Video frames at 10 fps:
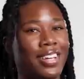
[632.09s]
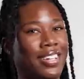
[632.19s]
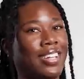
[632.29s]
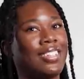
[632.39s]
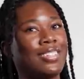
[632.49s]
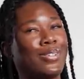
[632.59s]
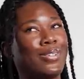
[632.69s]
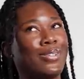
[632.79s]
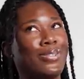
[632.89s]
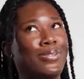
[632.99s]
and that's
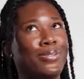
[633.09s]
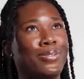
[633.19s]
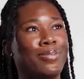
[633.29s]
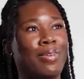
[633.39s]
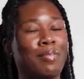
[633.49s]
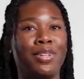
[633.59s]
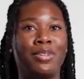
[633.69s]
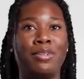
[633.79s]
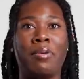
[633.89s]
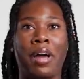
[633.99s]
going to maybe
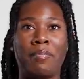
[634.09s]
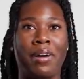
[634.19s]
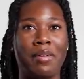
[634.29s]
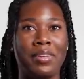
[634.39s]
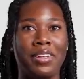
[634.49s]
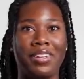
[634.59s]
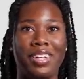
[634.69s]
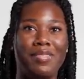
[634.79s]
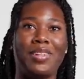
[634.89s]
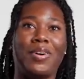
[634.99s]
do right by me,
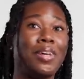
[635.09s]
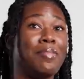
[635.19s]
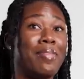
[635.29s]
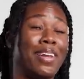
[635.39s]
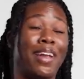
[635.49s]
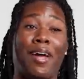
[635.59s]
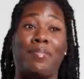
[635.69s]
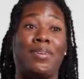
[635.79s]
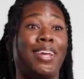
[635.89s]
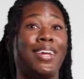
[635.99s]
even though he may
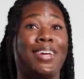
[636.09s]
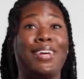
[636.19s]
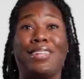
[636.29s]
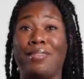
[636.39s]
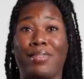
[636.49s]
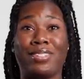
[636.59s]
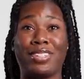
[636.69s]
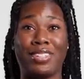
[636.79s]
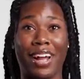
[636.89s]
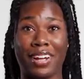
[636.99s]
not be the most
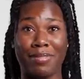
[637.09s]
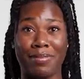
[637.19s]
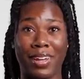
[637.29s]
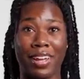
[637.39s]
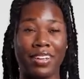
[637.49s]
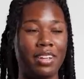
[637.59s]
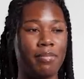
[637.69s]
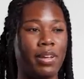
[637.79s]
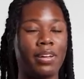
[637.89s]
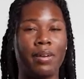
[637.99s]
attractive man, he
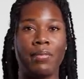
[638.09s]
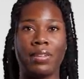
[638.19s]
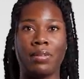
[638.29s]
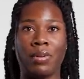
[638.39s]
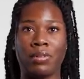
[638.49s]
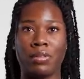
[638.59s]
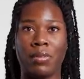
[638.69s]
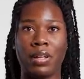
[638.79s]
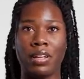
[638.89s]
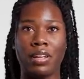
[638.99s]
may not make the most
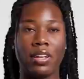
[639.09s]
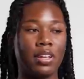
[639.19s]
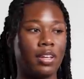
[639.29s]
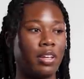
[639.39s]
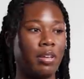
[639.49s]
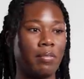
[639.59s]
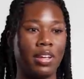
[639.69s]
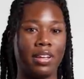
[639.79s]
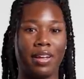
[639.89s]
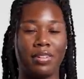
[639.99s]
money, he
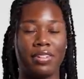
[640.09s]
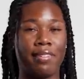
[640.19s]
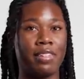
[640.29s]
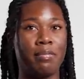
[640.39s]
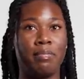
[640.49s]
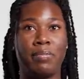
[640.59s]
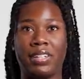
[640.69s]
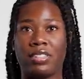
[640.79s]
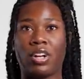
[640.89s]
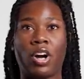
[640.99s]
may not drive the
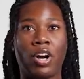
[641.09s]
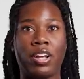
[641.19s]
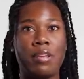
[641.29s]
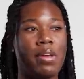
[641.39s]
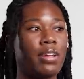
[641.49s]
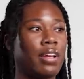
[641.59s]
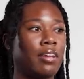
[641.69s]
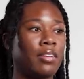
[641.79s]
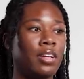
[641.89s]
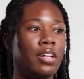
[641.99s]
best car, he may
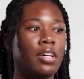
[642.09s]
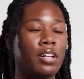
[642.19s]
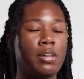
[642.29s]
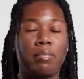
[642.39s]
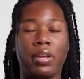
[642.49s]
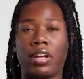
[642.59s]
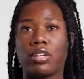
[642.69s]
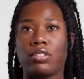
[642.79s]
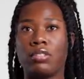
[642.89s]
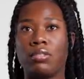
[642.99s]
not
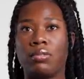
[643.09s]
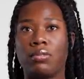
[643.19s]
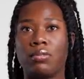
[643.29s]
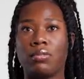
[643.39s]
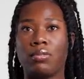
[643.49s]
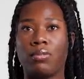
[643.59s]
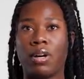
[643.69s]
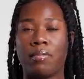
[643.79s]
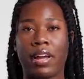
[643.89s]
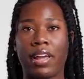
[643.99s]
compare to
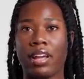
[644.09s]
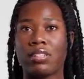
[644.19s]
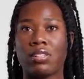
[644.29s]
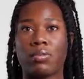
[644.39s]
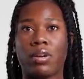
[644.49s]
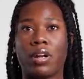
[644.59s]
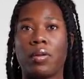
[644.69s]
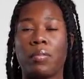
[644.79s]
what my exes were,